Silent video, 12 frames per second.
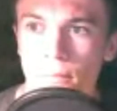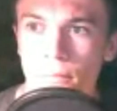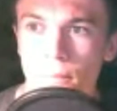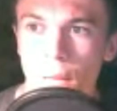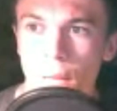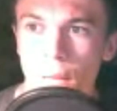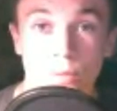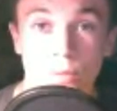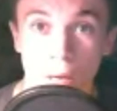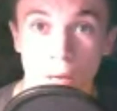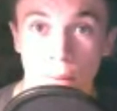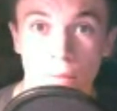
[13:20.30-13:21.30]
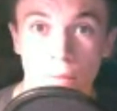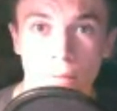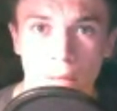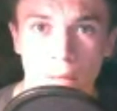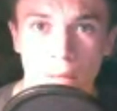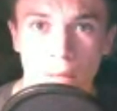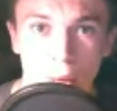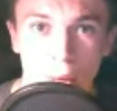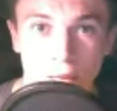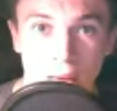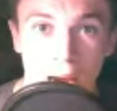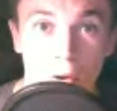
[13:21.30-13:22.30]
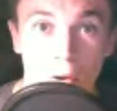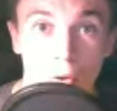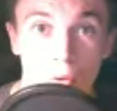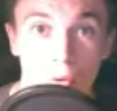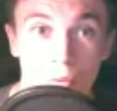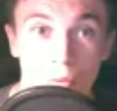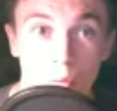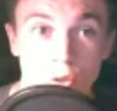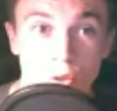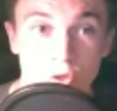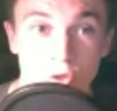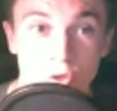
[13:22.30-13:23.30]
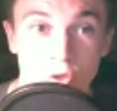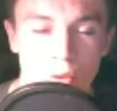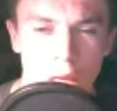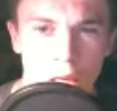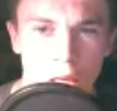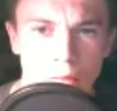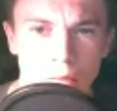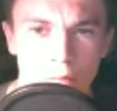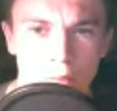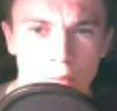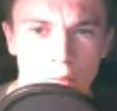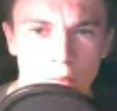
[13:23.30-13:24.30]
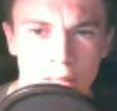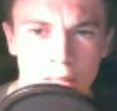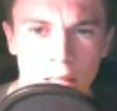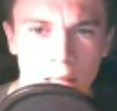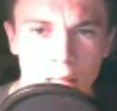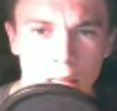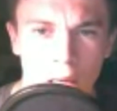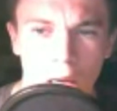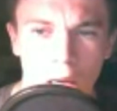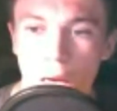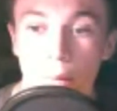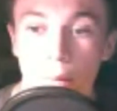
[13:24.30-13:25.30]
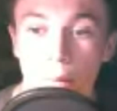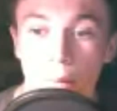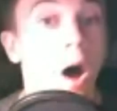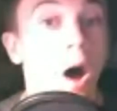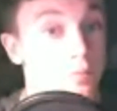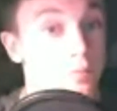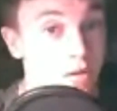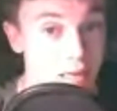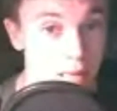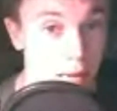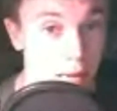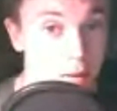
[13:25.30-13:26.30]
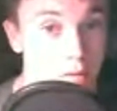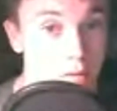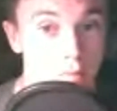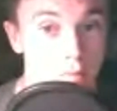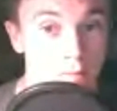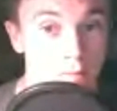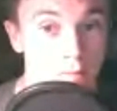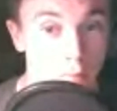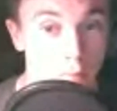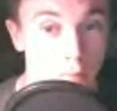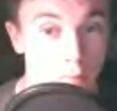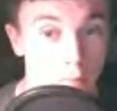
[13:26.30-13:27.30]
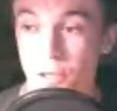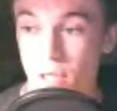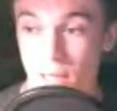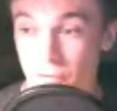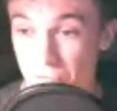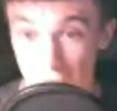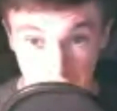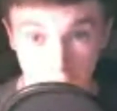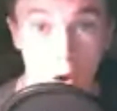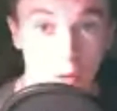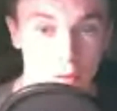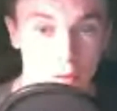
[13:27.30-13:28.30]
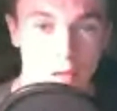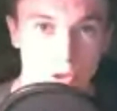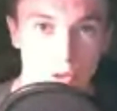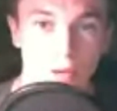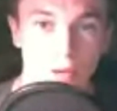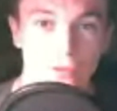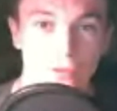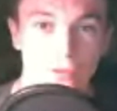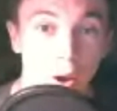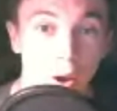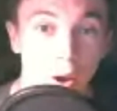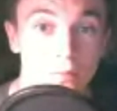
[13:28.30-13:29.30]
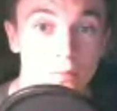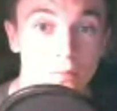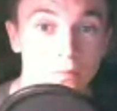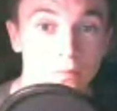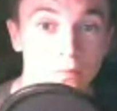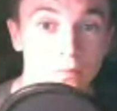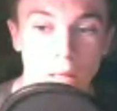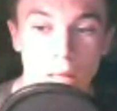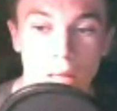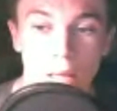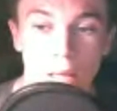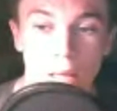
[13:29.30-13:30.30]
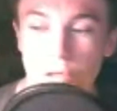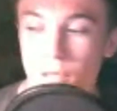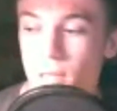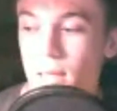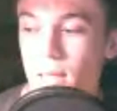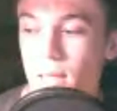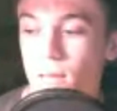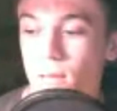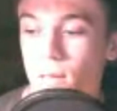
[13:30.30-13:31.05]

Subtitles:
there was this moment when Daryl was practicing arm takedowns, like literally like a throw, like a judo throw. Initially,